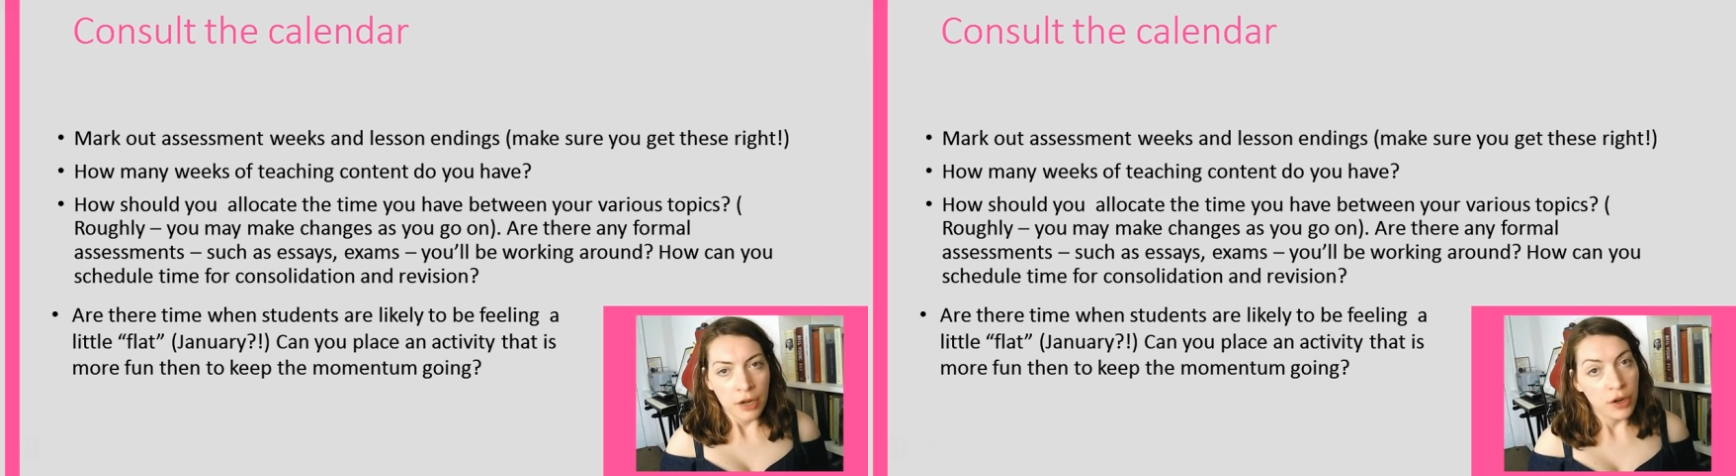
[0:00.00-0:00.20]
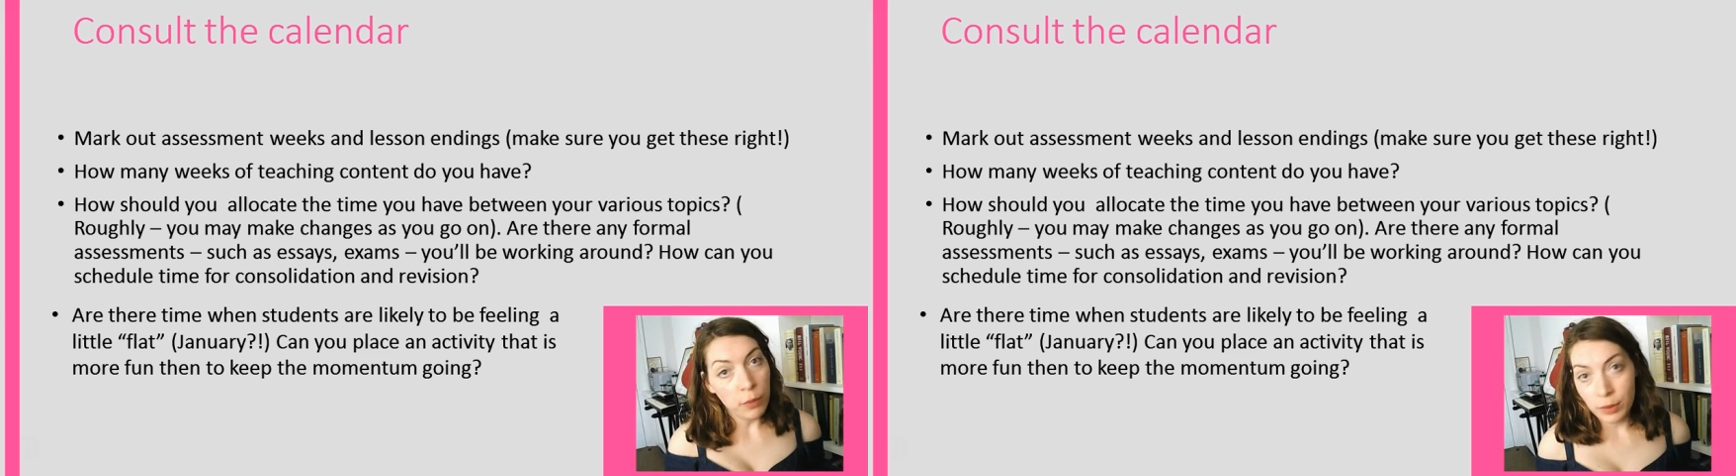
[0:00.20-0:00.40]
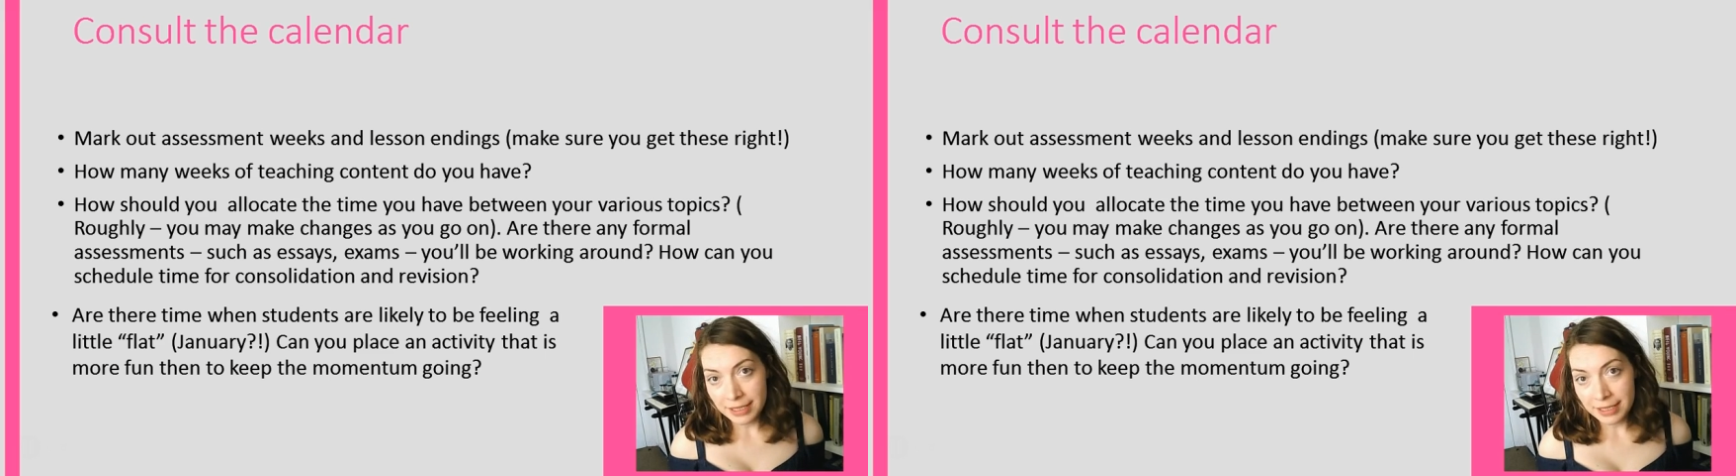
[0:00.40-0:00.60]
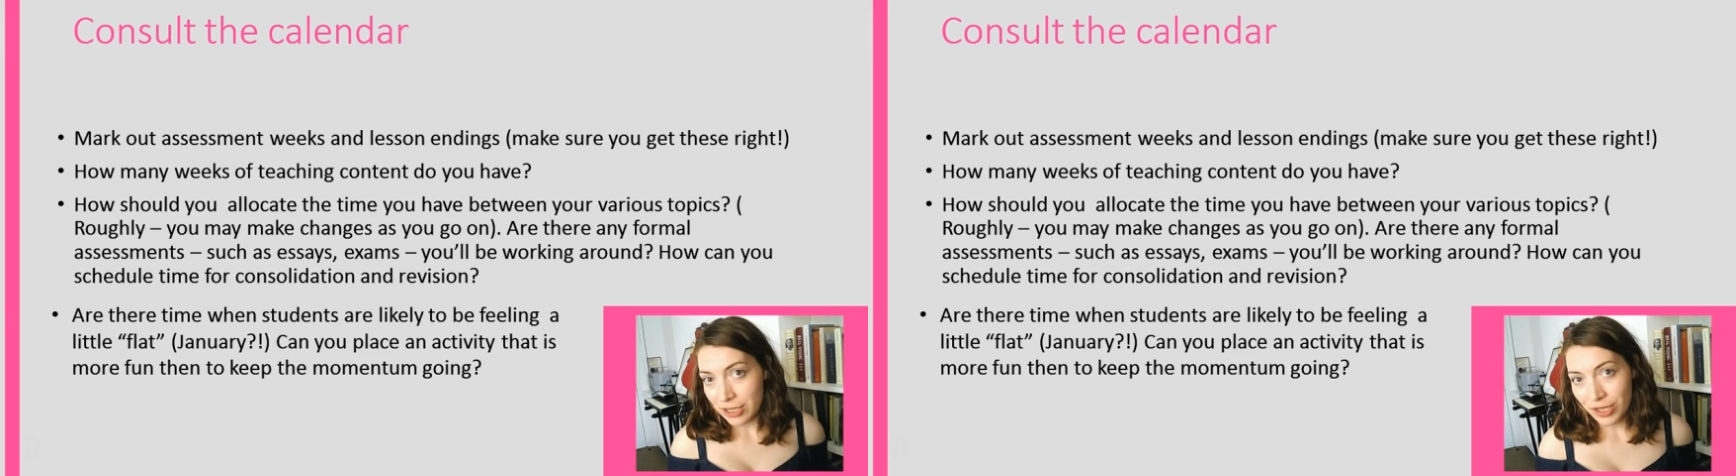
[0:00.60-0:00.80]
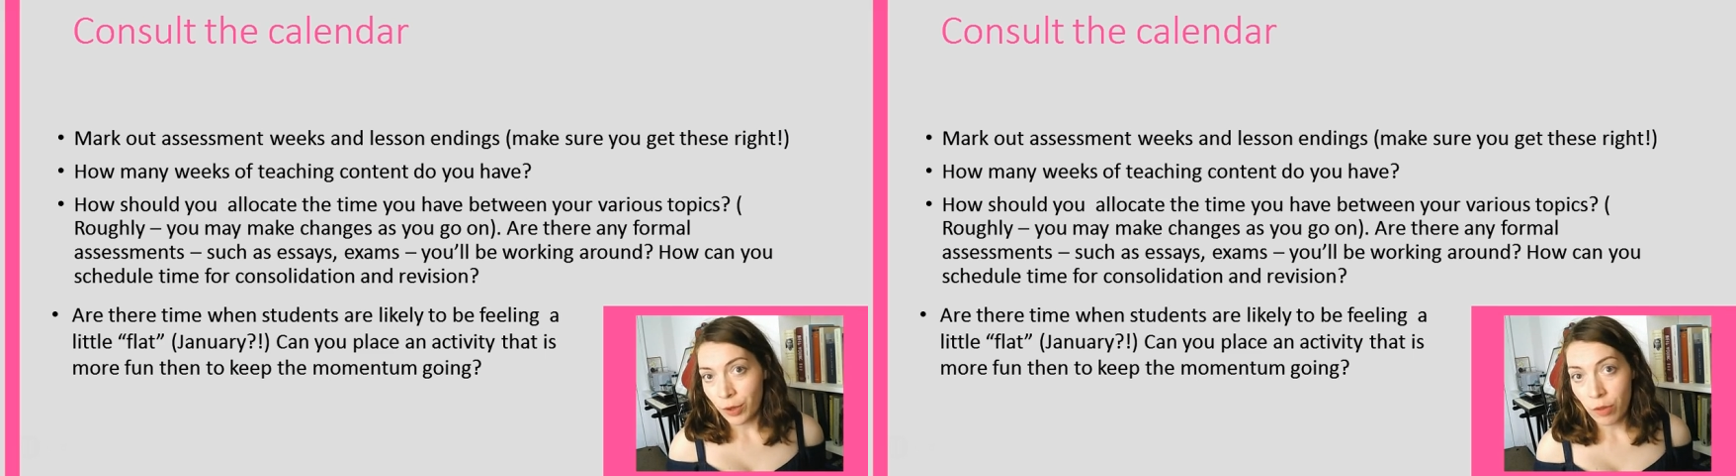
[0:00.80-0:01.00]
No one's
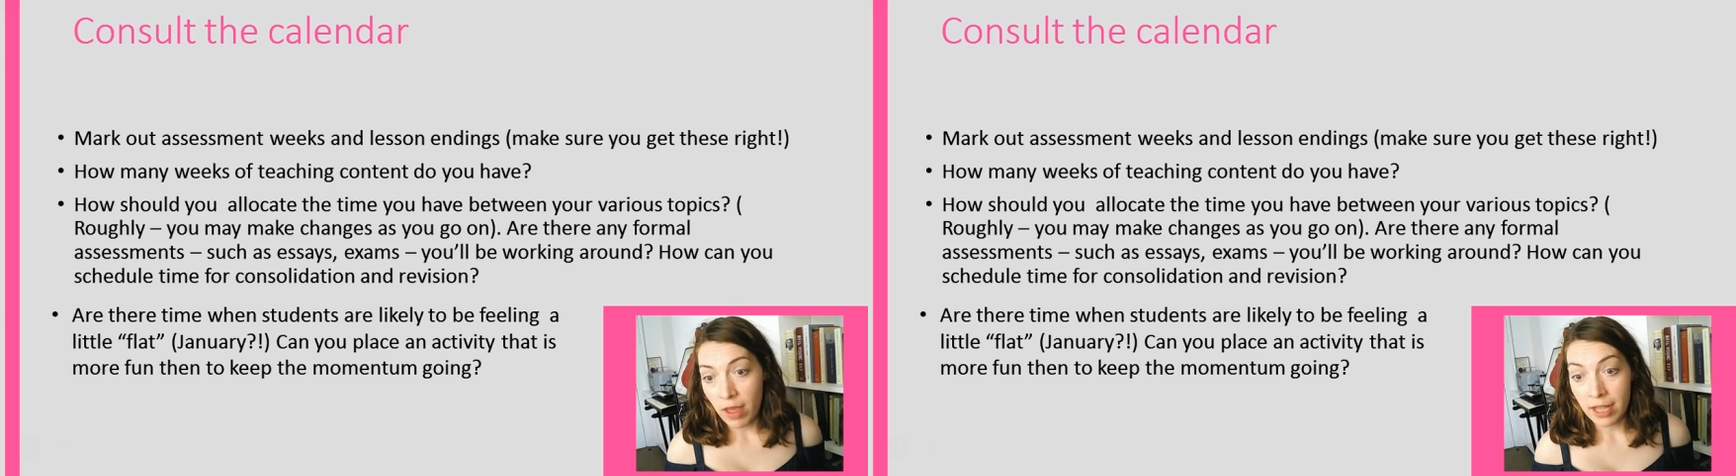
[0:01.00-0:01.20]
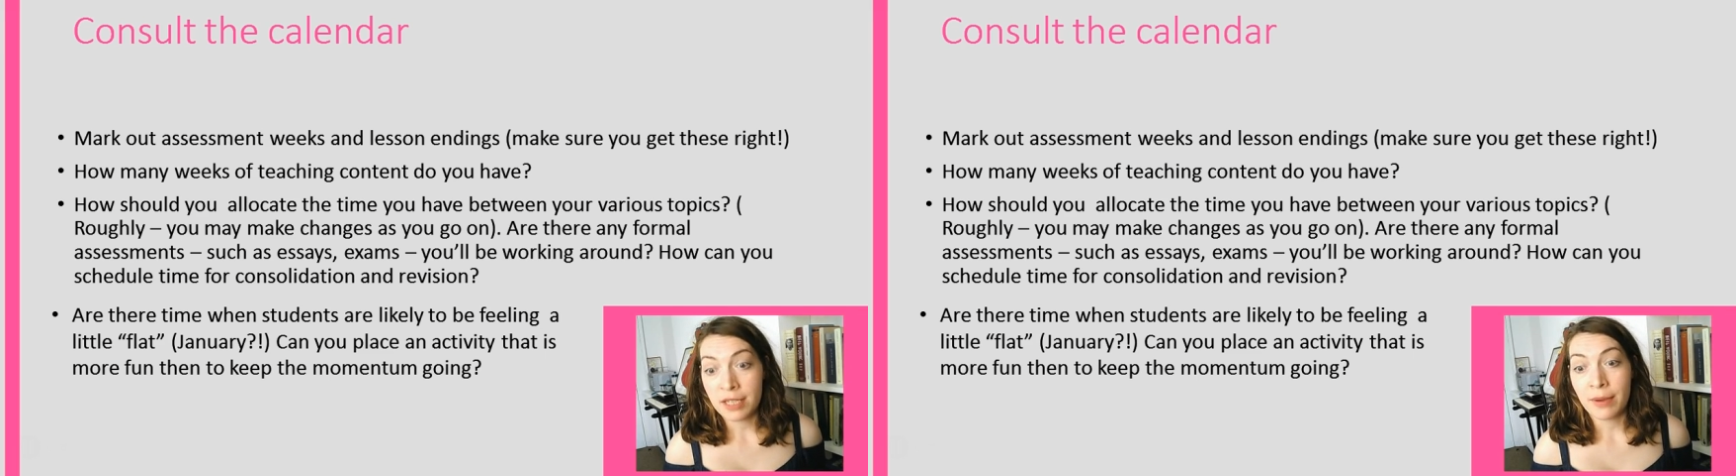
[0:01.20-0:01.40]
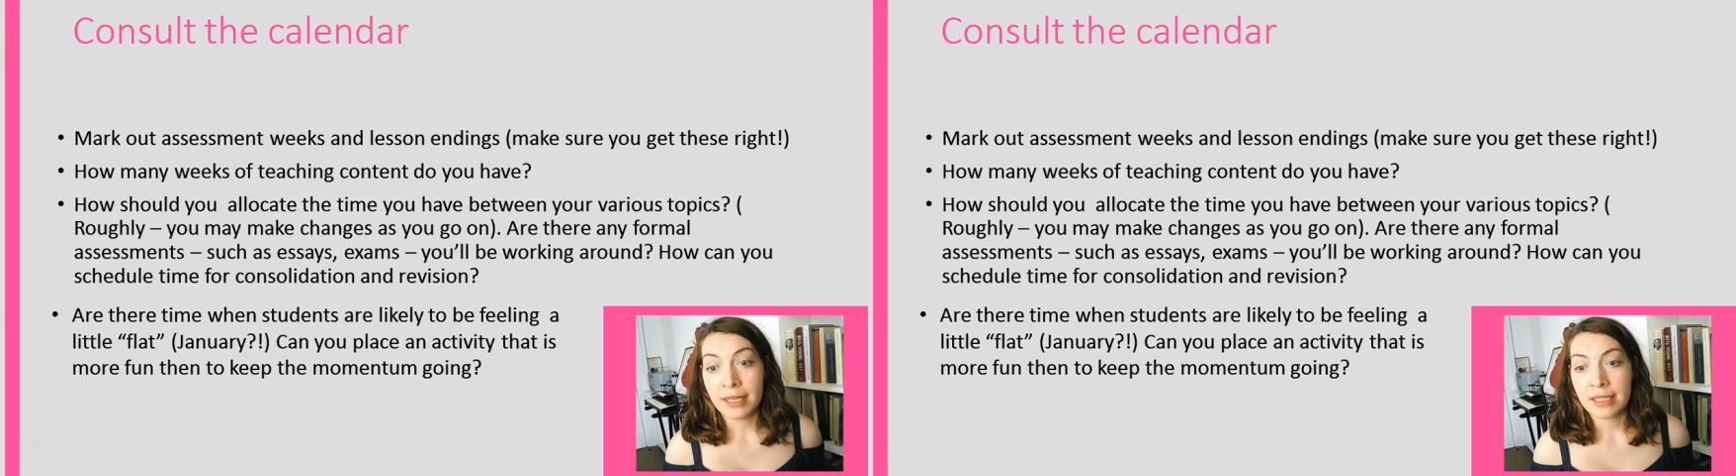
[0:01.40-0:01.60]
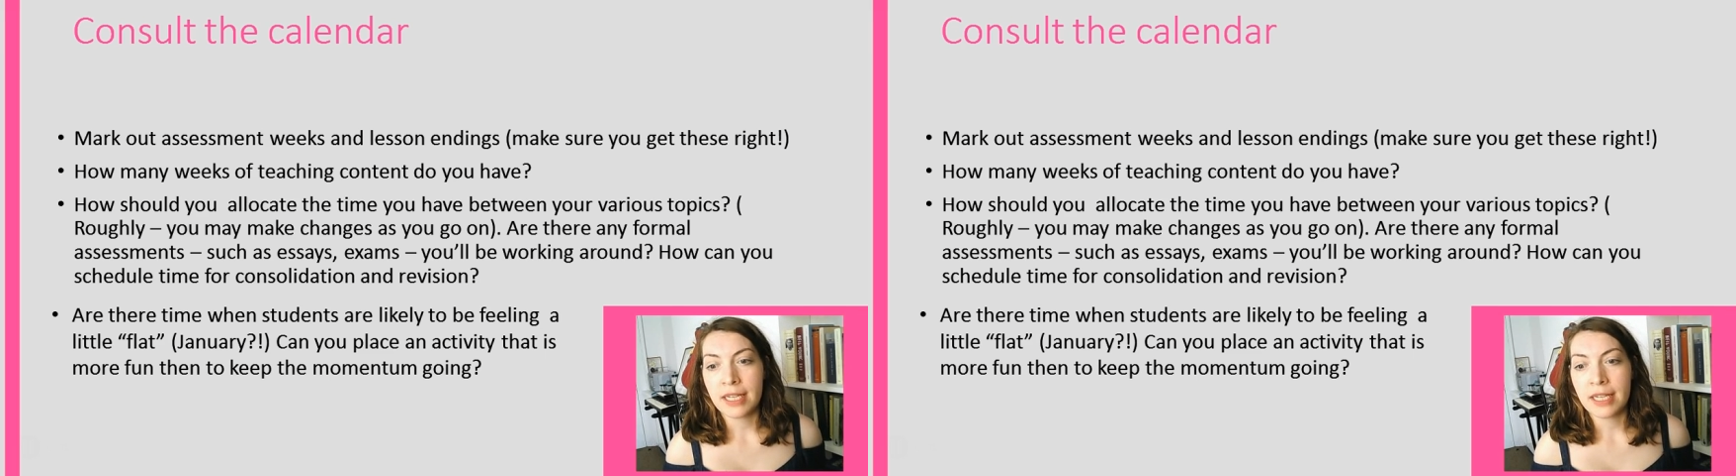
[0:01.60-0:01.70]
actually got 30 weeks